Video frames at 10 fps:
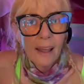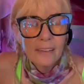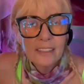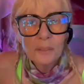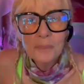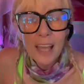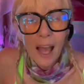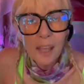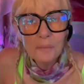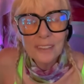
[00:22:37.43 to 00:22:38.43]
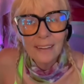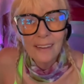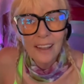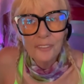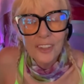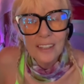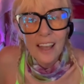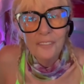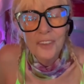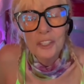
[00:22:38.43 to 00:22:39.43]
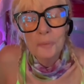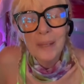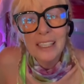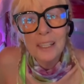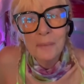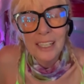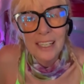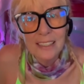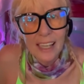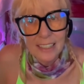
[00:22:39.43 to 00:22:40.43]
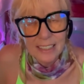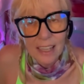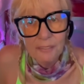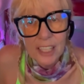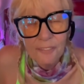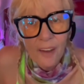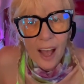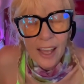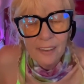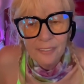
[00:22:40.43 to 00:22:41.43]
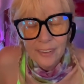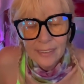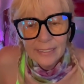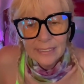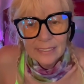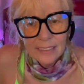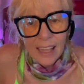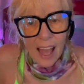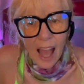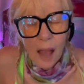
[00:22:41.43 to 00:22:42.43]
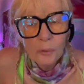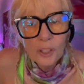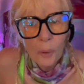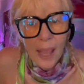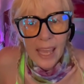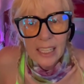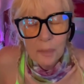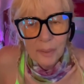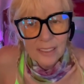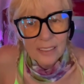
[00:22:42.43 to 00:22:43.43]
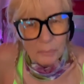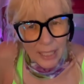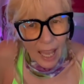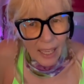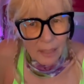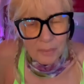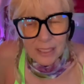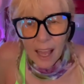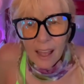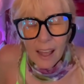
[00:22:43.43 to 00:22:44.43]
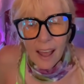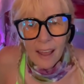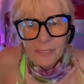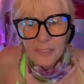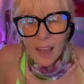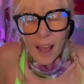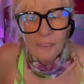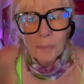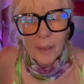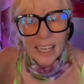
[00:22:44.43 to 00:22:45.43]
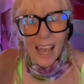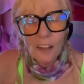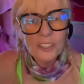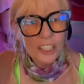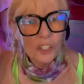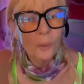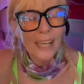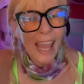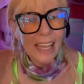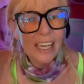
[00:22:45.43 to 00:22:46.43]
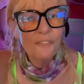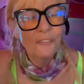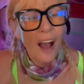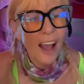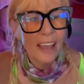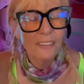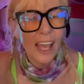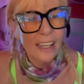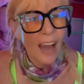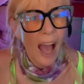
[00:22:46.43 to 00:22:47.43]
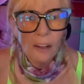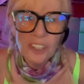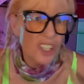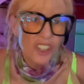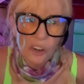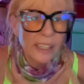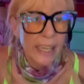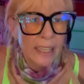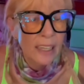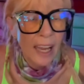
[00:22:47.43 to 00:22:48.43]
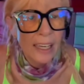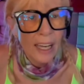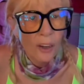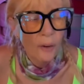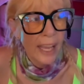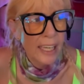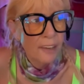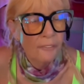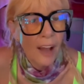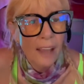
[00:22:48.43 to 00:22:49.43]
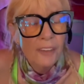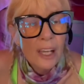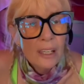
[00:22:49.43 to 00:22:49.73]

Sometimes if the if the speed limit is like 75, I will go 80, but sometimes everybody else is going 85 and I'll just join in and I go 85.